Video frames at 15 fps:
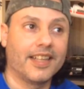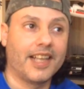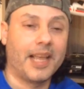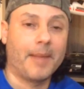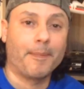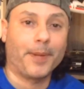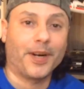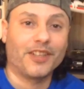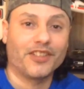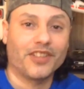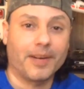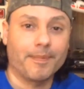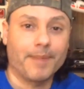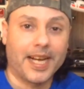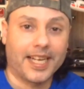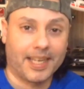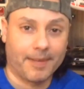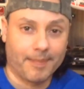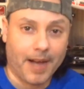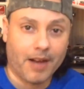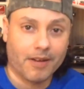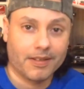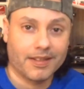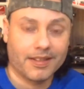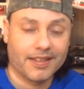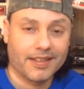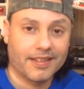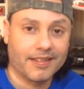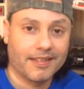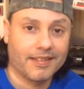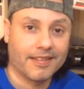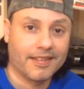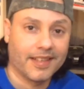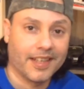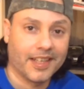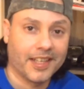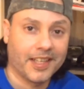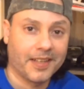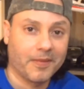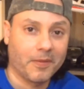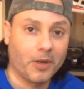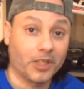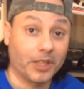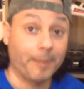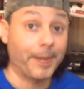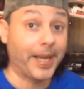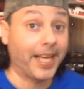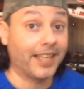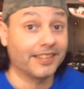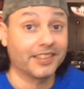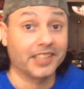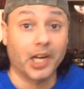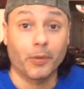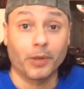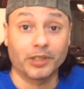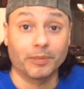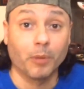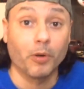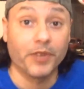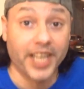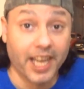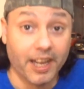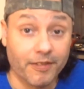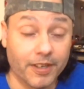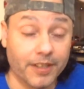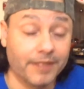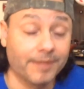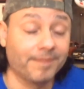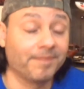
Empire Strikes Back came out, one of the best Star Wars movie ever,